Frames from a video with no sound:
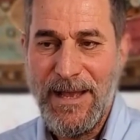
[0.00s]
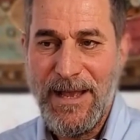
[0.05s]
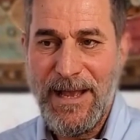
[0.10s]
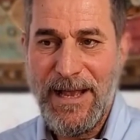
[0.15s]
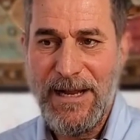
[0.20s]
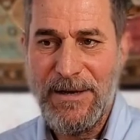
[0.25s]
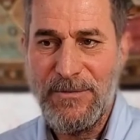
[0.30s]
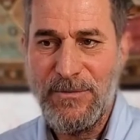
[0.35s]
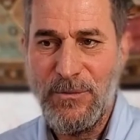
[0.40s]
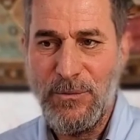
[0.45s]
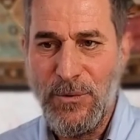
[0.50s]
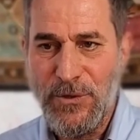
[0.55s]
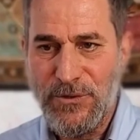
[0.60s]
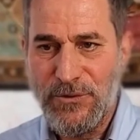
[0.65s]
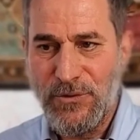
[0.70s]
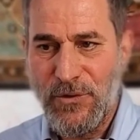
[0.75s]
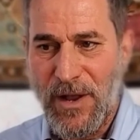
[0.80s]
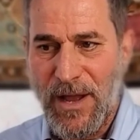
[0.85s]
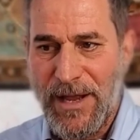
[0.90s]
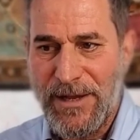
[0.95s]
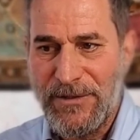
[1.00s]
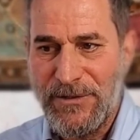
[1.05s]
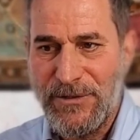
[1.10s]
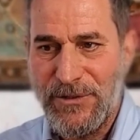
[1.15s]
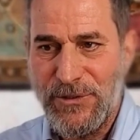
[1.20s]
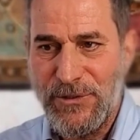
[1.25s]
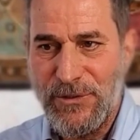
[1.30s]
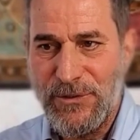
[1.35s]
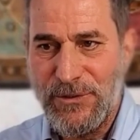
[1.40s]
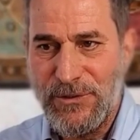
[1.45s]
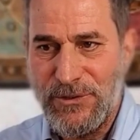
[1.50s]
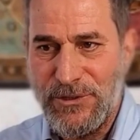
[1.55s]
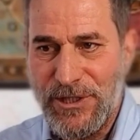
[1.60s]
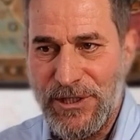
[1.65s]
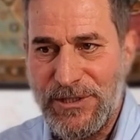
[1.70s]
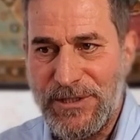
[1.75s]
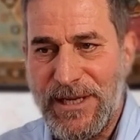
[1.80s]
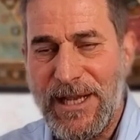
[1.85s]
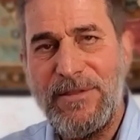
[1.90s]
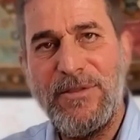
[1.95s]
And we're trying to
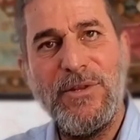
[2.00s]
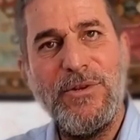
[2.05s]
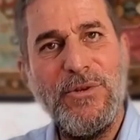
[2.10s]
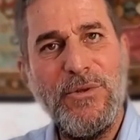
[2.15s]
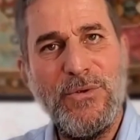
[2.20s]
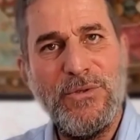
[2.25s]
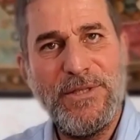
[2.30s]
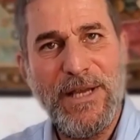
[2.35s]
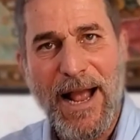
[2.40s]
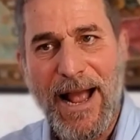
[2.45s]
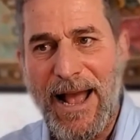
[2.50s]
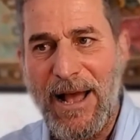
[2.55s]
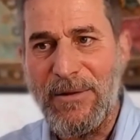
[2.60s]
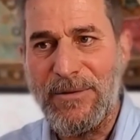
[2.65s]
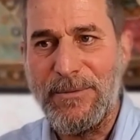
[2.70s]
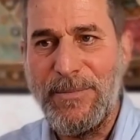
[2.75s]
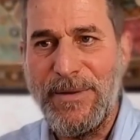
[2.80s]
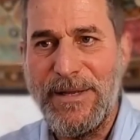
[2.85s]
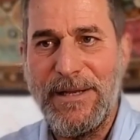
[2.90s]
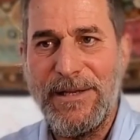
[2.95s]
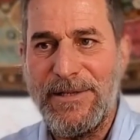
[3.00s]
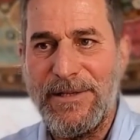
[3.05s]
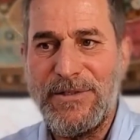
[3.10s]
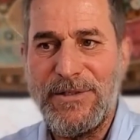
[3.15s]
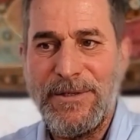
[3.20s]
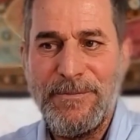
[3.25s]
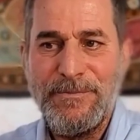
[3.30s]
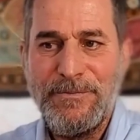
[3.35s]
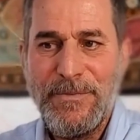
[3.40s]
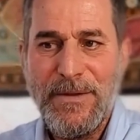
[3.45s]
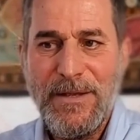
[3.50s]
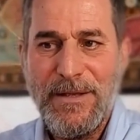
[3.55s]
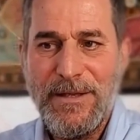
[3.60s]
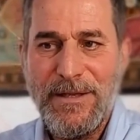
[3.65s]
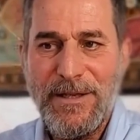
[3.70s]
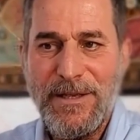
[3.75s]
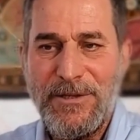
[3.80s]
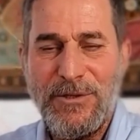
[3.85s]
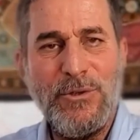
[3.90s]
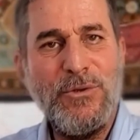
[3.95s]
just get the news out, because
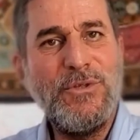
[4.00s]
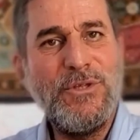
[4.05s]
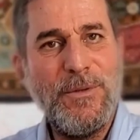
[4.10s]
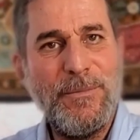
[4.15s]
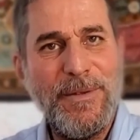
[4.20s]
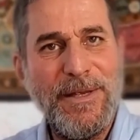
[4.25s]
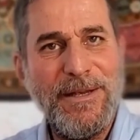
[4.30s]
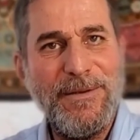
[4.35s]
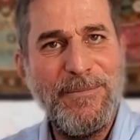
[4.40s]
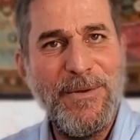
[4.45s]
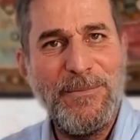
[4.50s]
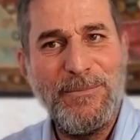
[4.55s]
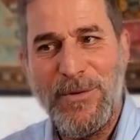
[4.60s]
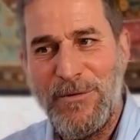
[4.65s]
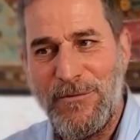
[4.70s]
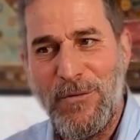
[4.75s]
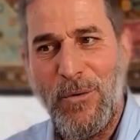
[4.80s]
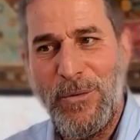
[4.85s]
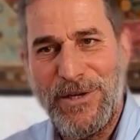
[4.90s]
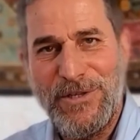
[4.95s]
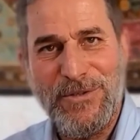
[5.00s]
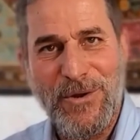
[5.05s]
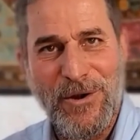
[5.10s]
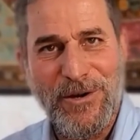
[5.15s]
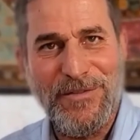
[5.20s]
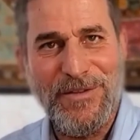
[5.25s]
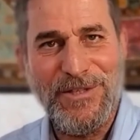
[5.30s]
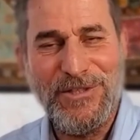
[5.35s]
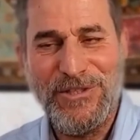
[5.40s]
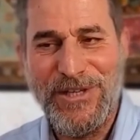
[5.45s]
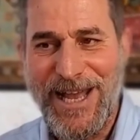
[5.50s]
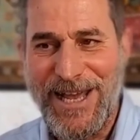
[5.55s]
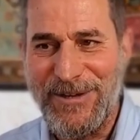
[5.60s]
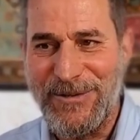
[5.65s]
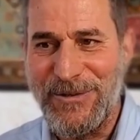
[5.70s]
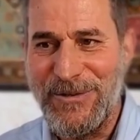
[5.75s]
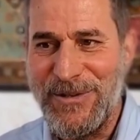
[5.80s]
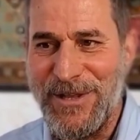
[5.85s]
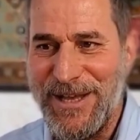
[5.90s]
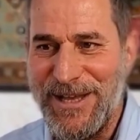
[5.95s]
it used to be, before we started this
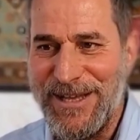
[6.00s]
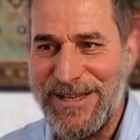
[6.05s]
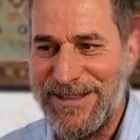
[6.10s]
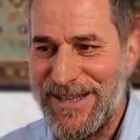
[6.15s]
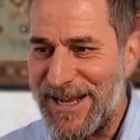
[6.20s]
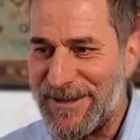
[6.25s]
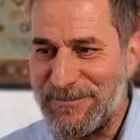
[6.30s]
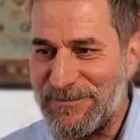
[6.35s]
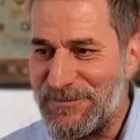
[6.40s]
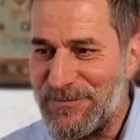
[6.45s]
channel, that